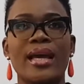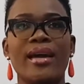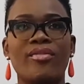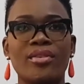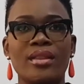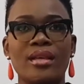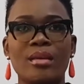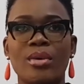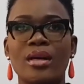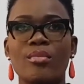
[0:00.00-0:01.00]
everything
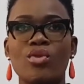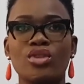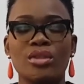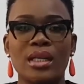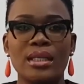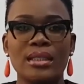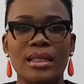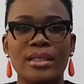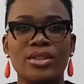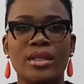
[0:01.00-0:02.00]
about emotional
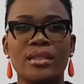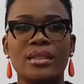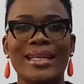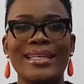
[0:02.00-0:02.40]
intelligence